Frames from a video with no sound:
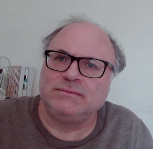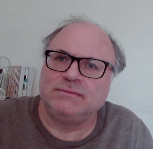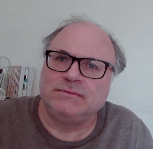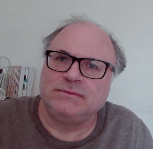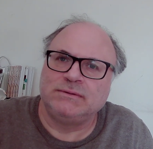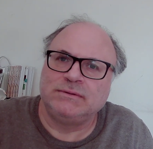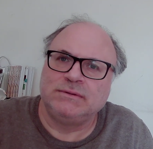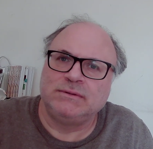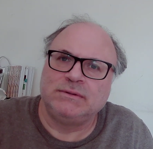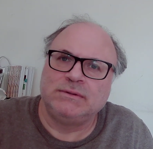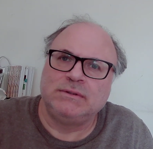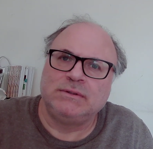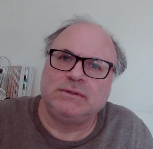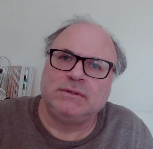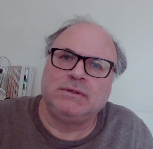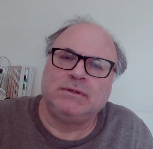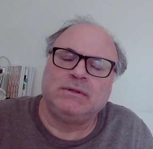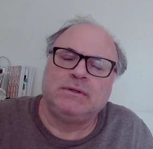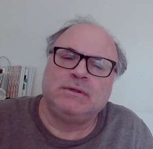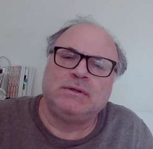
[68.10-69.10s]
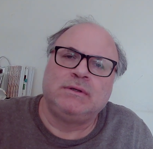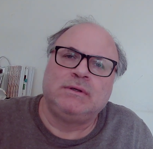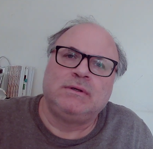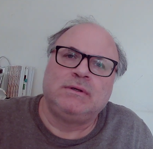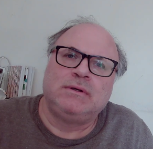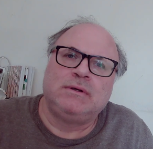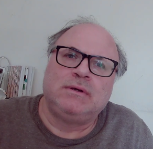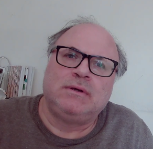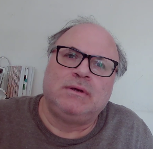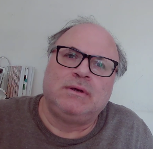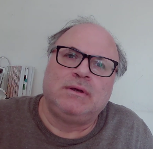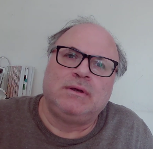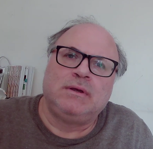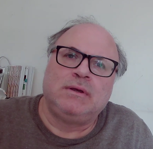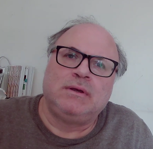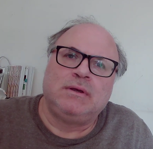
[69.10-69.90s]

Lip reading: (no one is talking)